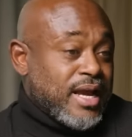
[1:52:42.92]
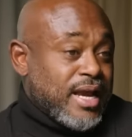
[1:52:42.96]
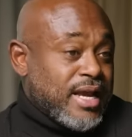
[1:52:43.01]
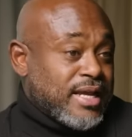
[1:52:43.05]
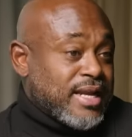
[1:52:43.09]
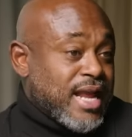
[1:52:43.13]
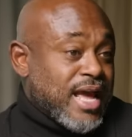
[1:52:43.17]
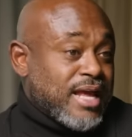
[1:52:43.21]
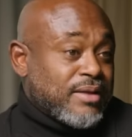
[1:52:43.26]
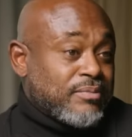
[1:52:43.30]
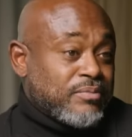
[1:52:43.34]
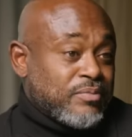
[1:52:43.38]

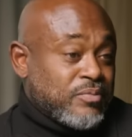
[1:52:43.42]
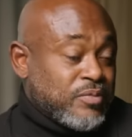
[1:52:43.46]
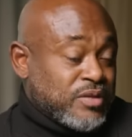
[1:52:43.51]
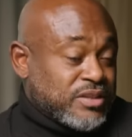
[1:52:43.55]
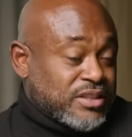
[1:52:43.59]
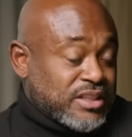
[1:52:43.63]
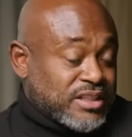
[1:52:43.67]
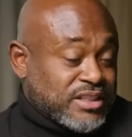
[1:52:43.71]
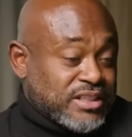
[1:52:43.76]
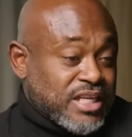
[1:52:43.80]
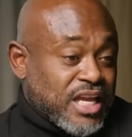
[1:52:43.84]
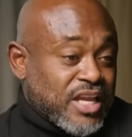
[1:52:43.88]
and that
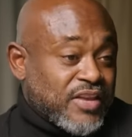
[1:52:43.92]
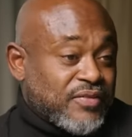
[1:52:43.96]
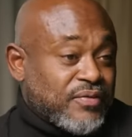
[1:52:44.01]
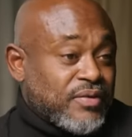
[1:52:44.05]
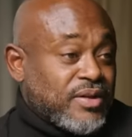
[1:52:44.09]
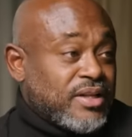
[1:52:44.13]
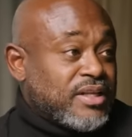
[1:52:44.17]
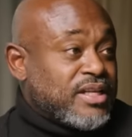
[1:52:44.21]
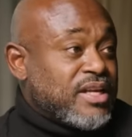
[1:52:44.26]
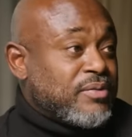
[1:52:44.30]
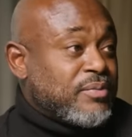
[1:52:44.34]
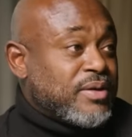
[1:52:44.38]
was
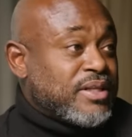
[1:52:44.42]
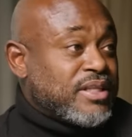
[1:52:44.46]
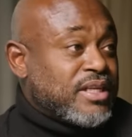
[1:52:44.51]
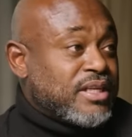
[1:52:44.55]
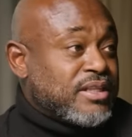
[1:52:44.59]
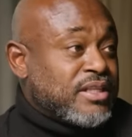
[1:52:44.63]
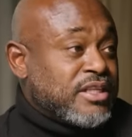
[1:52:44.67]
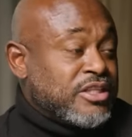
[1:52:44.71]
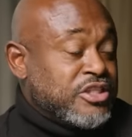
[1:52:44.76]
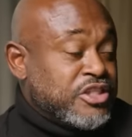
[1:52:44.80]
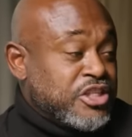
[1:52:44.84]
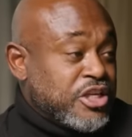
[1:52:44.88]
successful. And then we
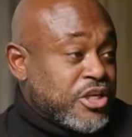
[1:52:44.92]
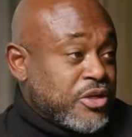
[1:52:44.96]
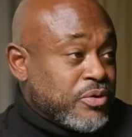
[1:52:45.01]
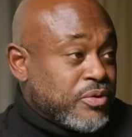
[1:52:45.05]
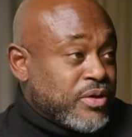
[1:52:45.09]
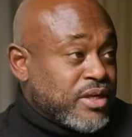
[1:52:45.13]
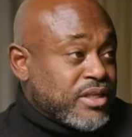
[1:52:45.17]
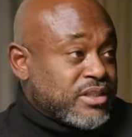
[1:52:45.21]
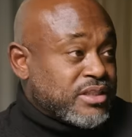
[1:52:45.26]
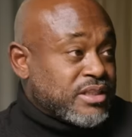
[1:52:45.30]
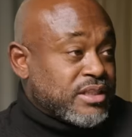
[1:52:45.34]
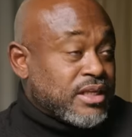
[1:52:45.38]
did the G
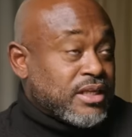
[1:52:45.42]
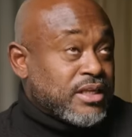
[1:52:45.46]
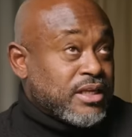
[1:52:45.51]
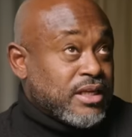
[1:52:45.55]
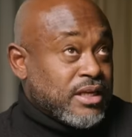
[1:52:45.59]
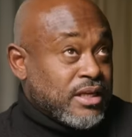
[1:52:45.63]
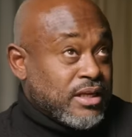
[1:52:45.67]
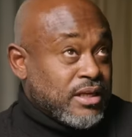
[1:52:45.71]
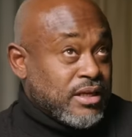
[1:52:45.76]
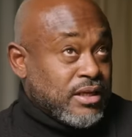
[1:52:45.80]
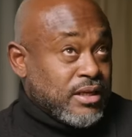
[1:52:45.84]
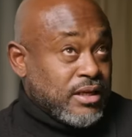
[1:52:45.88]
units and then
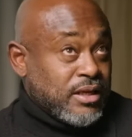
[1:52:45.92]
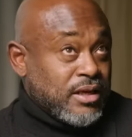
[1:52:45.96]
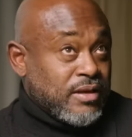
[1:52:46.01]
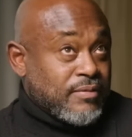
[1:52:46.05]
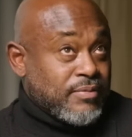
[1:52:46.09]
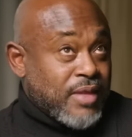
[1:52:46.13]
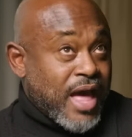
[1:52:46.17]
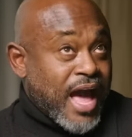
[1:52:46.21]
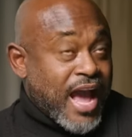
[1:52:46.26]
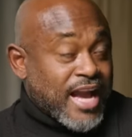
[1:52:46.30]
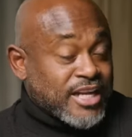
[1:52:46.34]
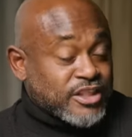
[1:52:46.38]
the
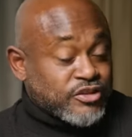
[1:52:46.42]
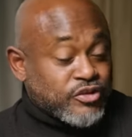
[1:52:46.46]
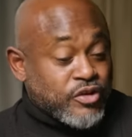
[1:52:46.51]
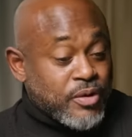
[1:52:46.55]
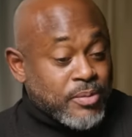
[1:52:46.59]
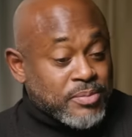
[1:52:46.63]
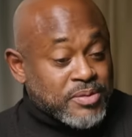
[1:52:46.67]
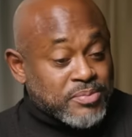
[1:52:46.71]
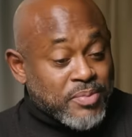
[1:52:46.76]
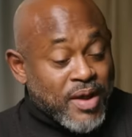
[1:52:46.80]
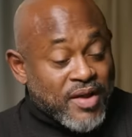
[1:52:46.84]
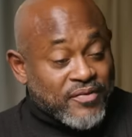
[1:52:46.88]
the ice
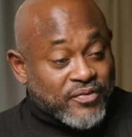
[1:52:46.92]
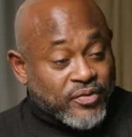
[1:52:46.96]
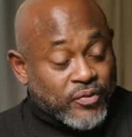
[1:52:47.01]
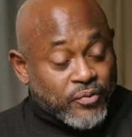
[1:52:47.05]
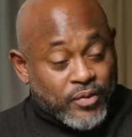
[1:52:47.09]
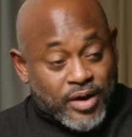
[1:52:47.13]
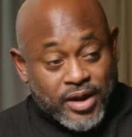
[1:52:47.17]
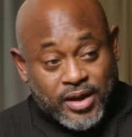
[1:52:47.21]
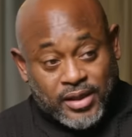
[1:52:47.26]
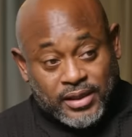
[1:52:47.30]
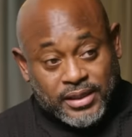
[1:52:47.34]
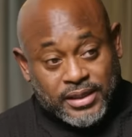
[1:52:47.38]
creams by
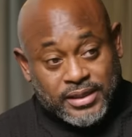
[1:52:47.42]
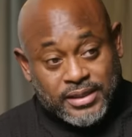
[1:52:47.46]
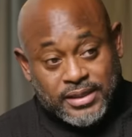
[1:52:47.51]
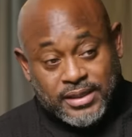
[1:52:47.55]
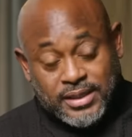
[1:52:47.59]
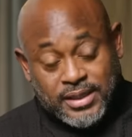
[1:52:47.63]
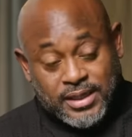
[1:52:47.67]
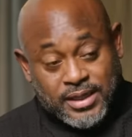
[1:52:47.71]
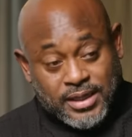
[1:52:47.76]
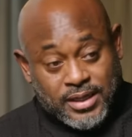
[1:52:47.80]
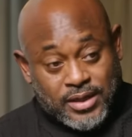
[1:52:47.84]
Pharrell, and